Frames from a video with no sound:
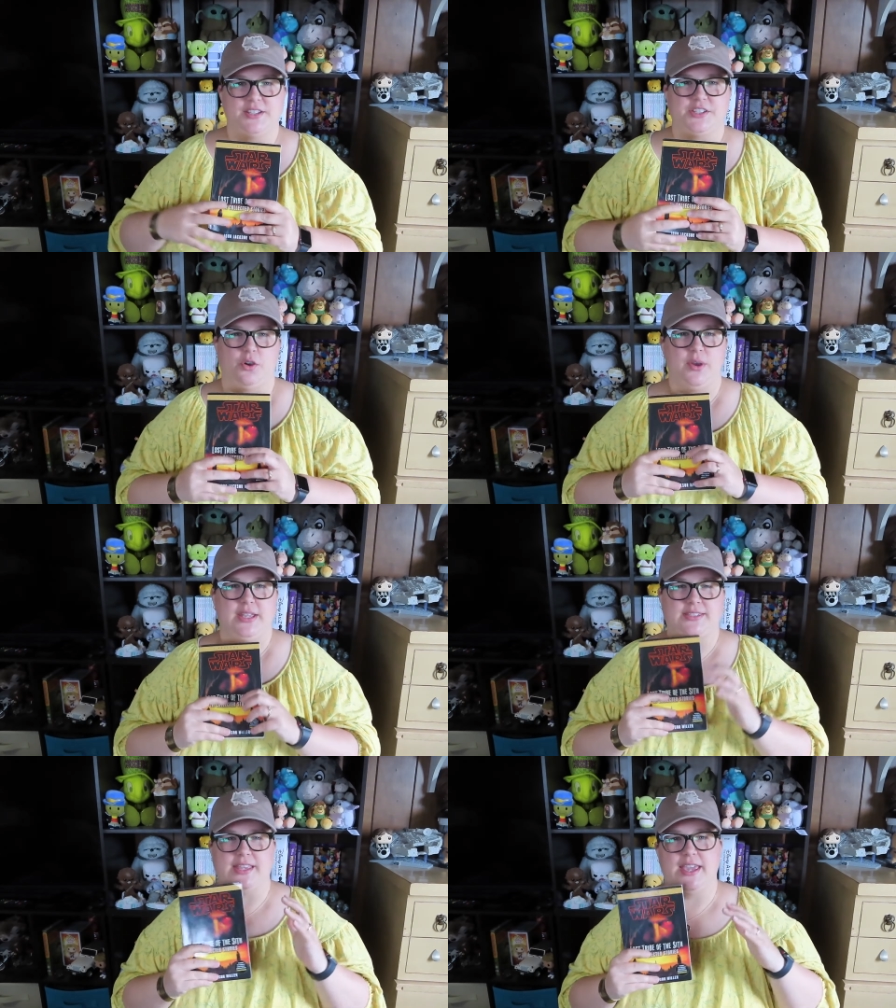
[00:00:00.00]
So
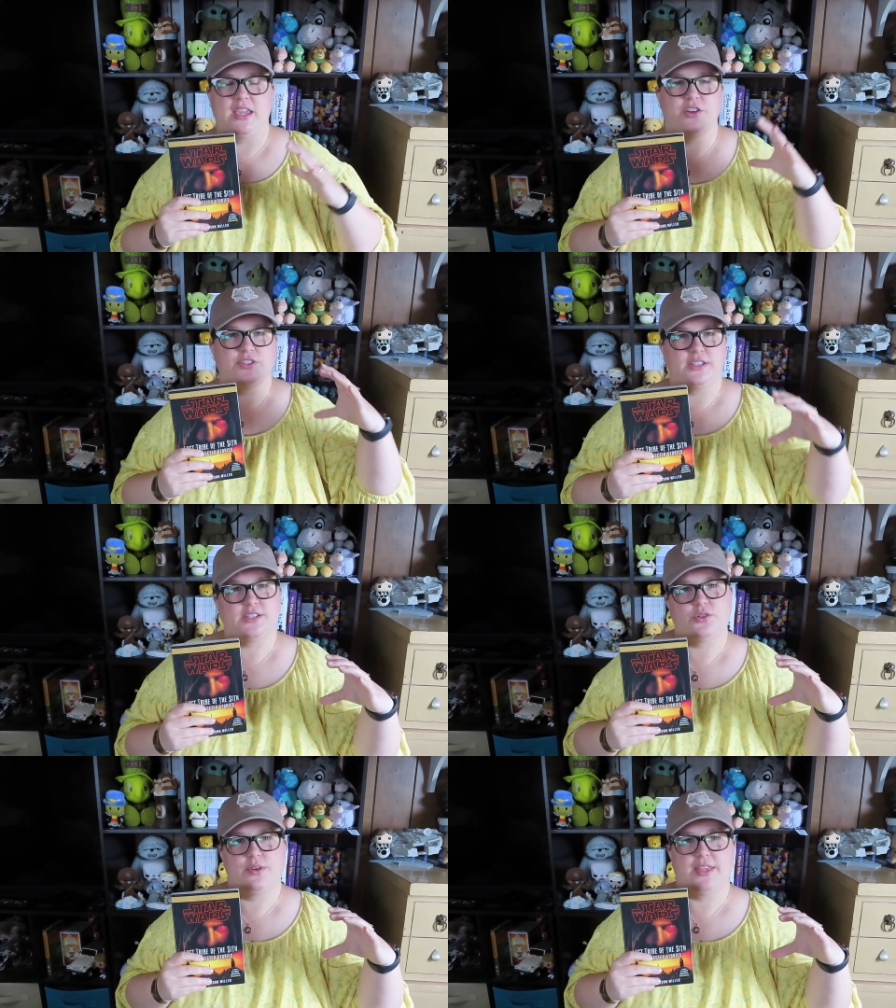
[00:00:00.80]
it's like, here's this
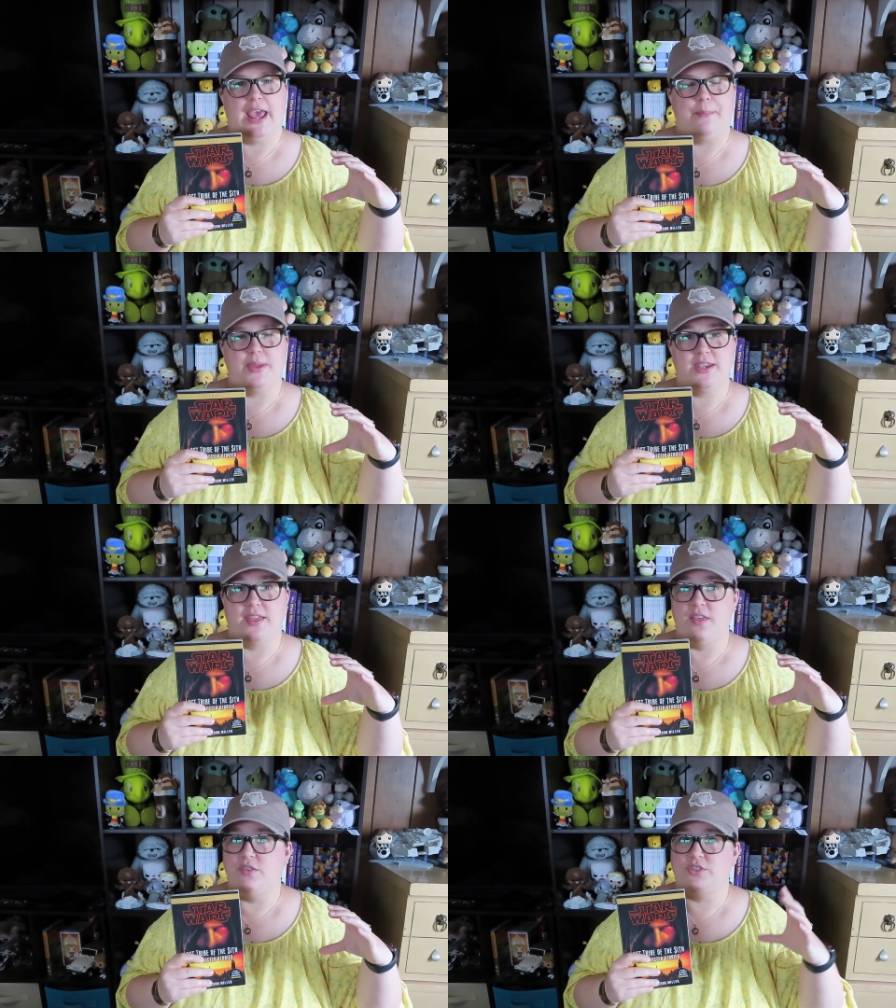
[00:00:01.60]
story that happened,
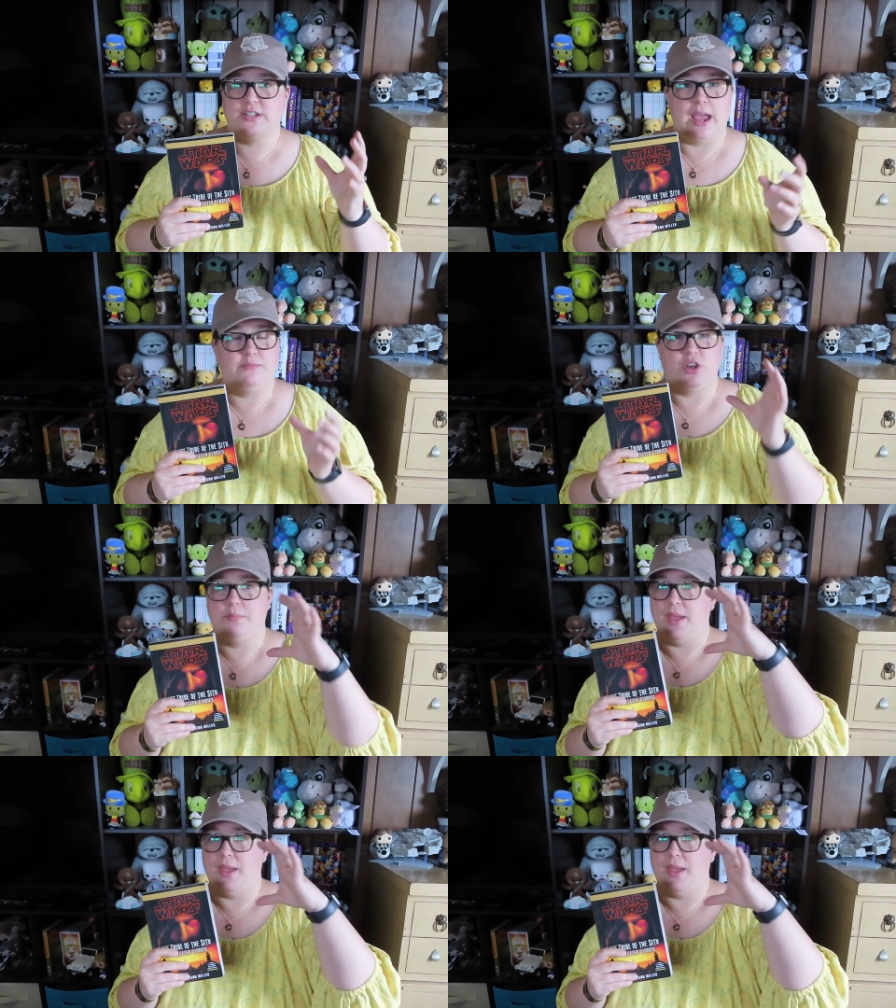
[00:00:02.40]
and then there's a time jump,